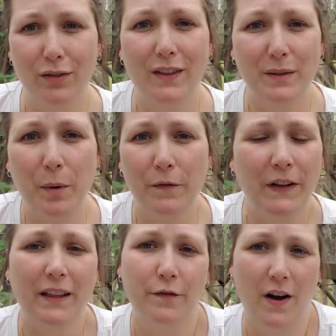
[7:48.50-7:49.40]
that's
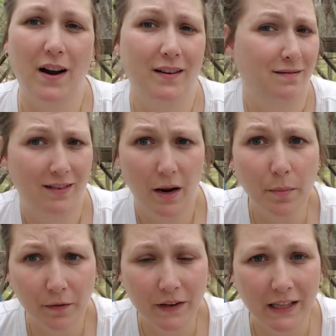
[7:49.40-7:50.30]
perfectly fine and
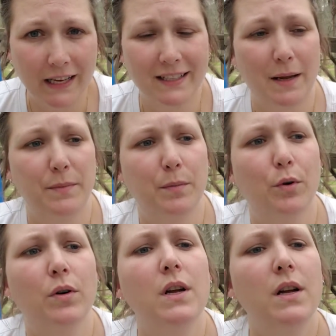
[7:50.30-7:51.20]
perfectly acceptable.